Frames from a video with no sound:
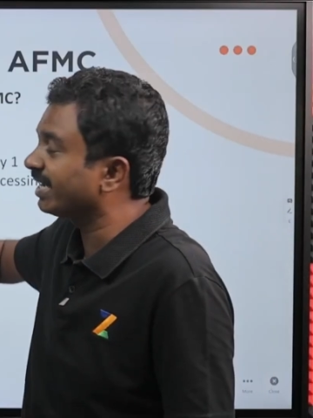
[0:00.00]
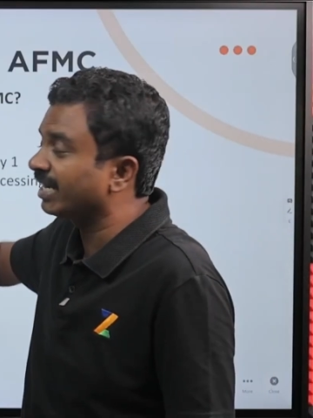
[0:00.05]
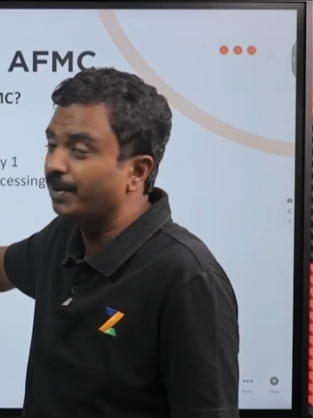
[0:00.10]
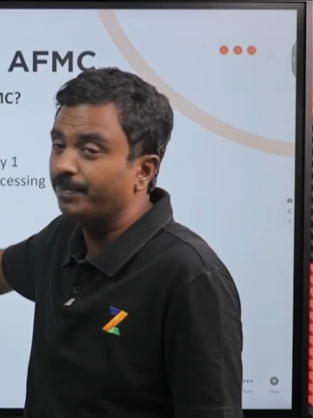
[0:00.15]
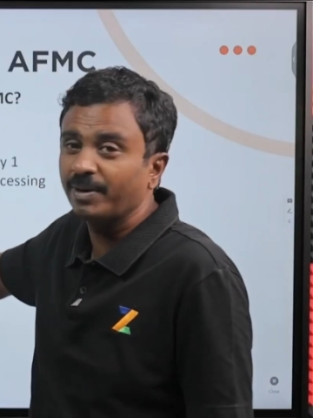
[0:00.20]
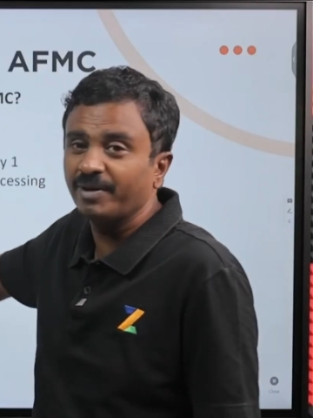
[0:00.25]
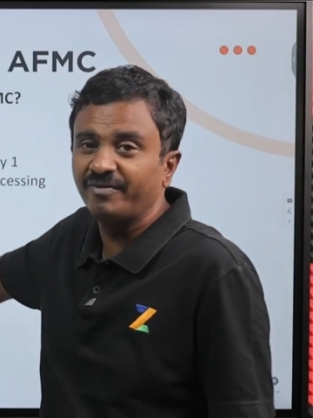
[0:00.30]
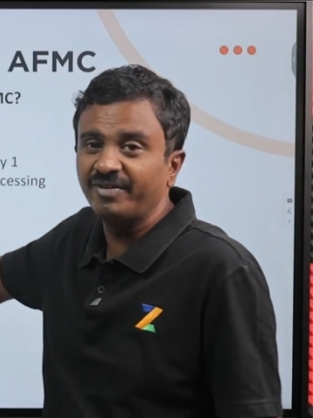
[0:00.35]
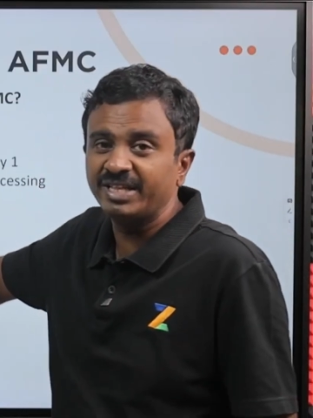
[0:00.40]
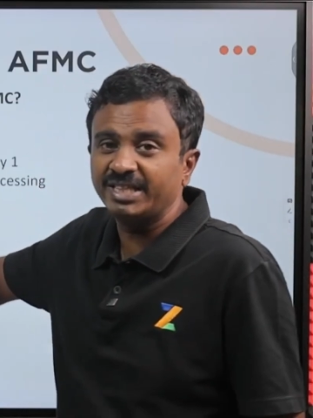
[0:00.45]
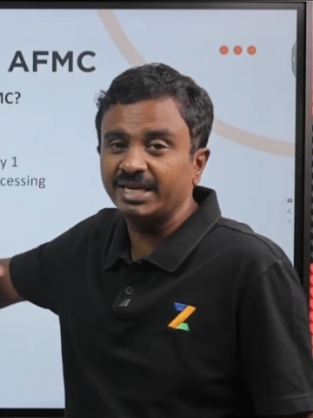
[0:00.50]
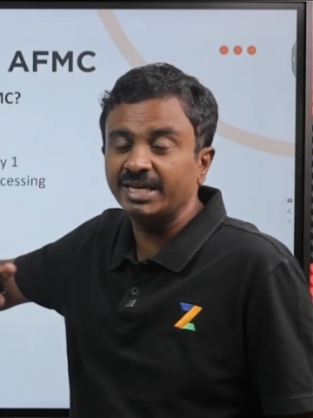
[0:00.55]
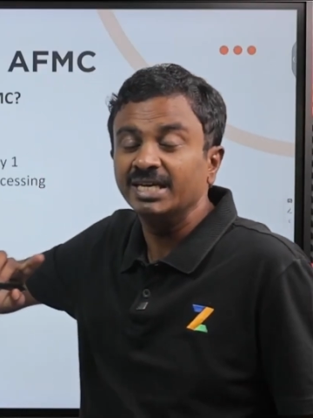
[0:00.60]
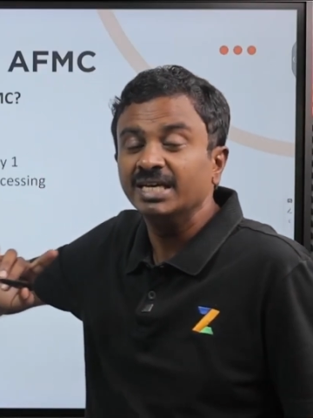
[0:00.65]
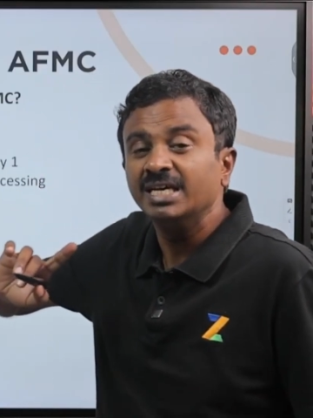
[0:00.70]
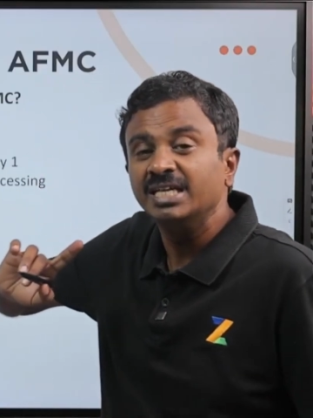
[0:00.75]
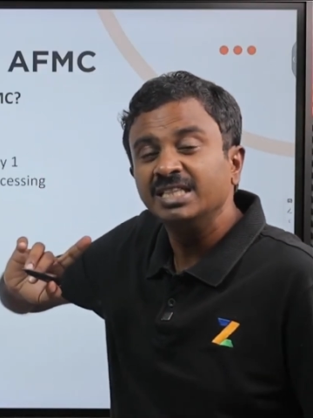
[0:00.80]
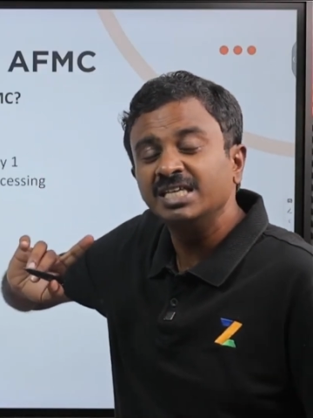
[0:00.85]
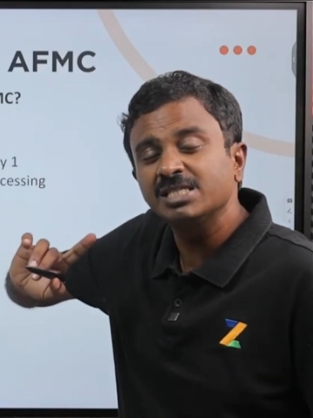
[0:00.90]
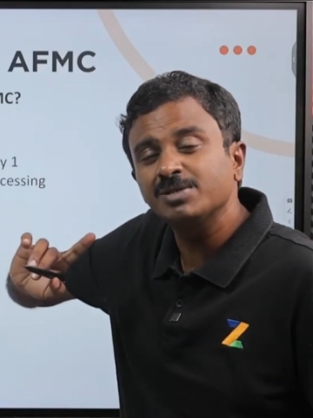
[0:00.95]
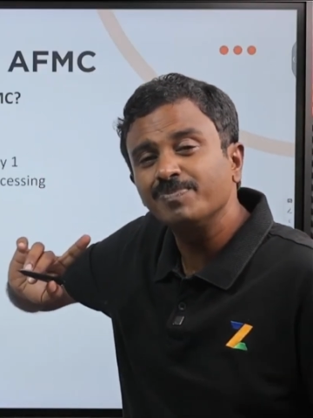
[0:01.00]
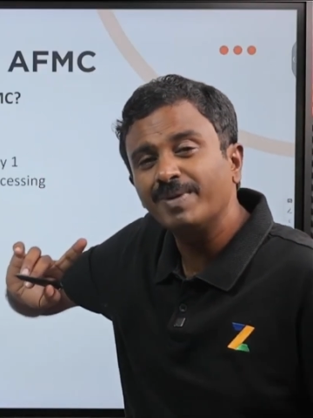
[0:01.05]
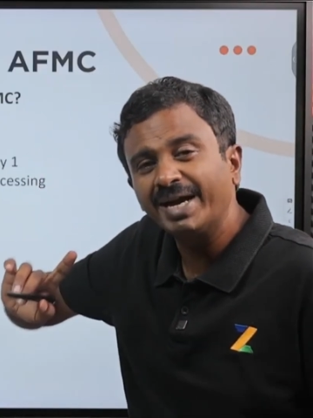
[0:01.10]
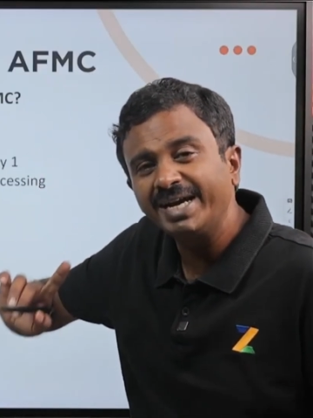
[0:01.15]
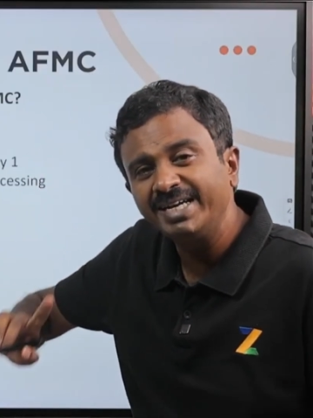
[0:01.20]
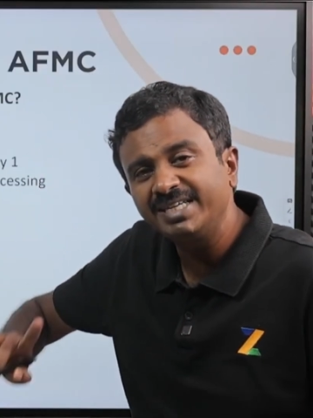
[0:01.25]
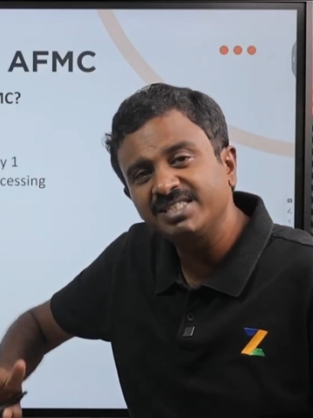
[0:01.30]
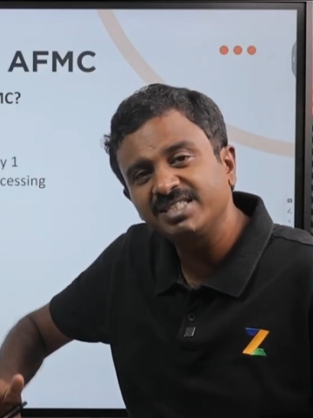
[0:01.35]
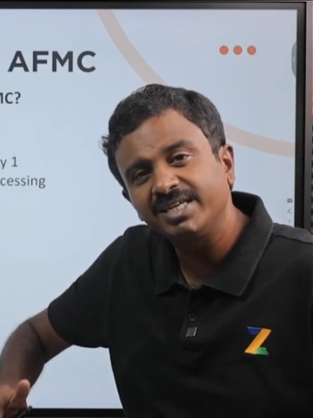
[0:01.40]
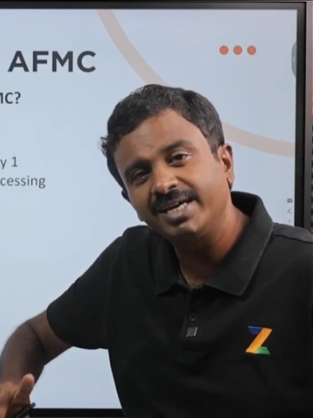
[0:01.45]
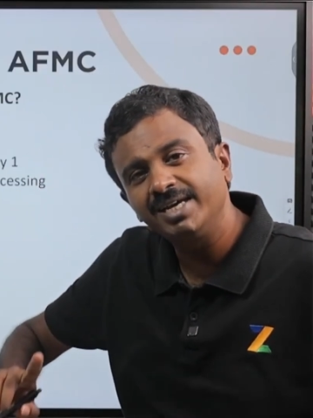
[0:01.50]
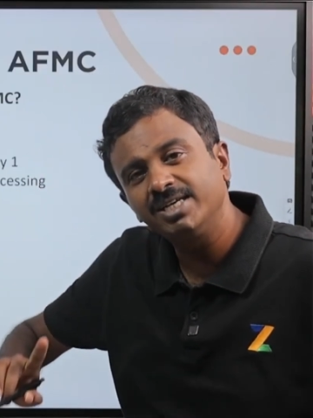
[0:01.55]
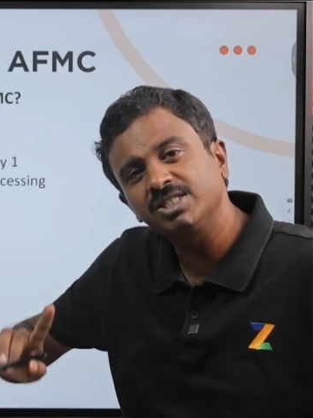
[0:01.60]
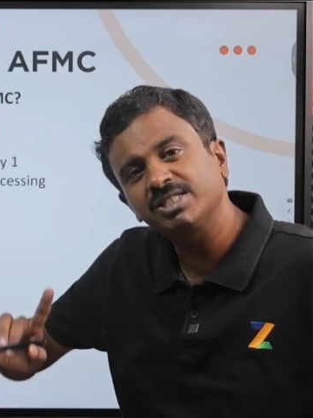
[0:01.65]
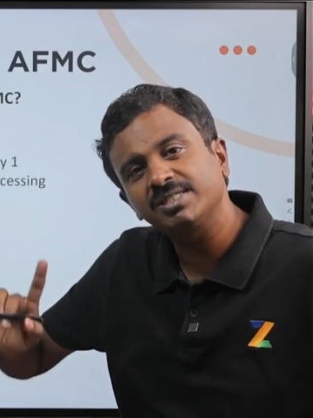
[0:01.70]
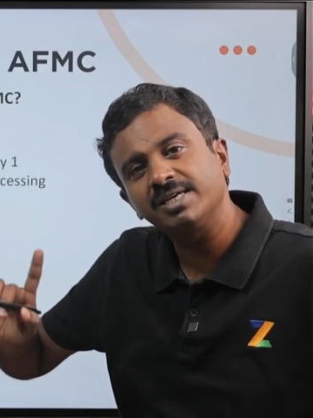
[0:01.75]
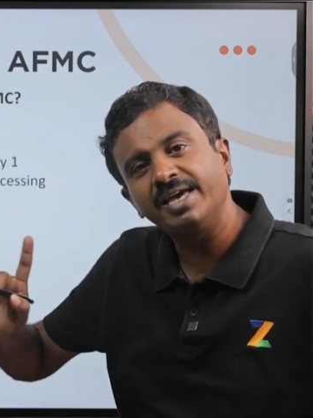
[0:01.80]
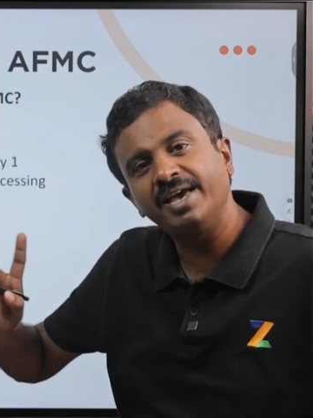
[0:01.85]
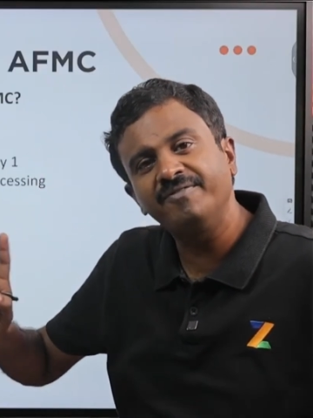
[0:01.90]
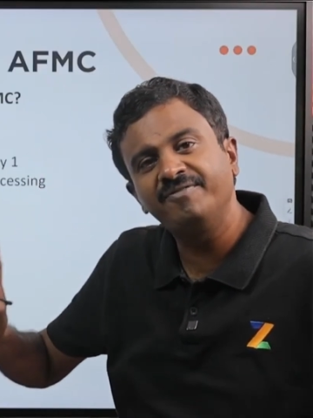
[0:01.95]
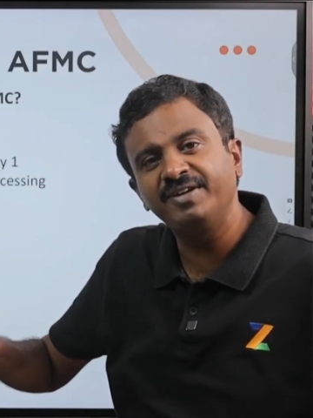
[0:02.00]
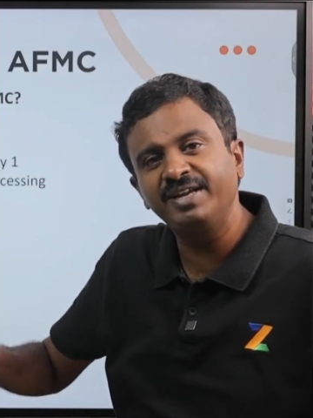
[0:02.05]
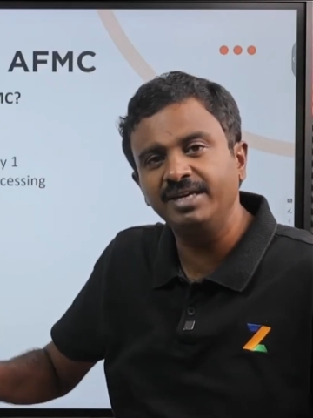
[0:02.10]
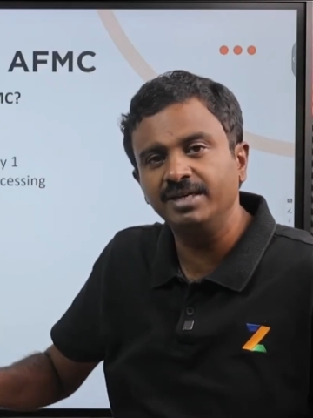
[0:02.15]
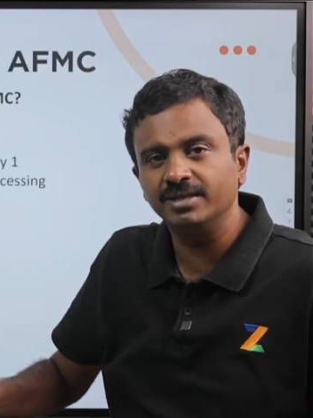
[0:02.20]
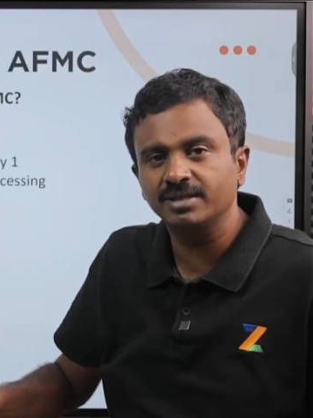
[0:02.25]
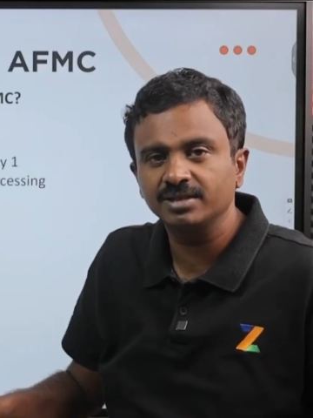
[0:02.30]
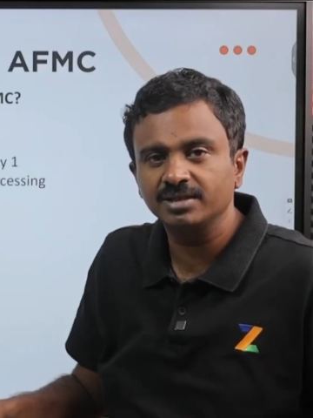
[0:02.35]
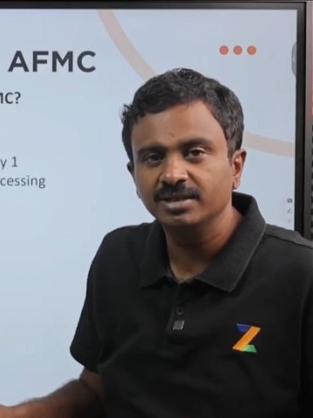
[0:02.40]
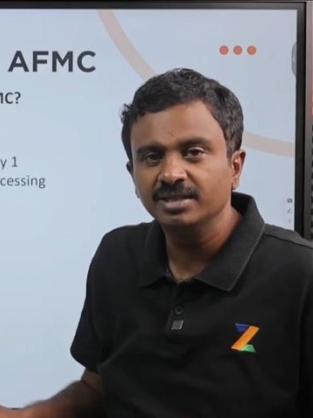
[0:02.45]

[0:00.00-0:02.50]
up everything. This might change every year.